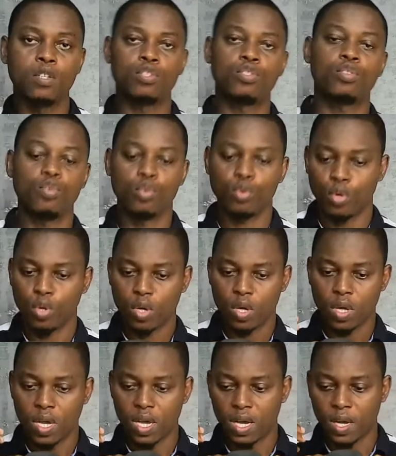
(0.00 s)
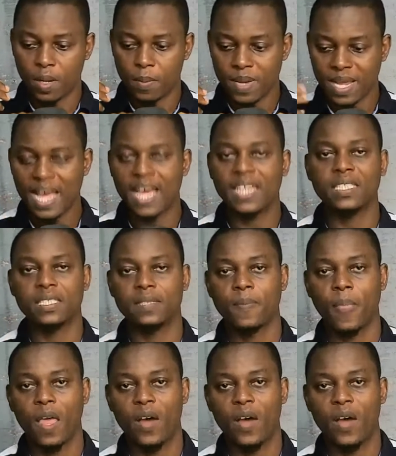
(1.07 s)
to cash.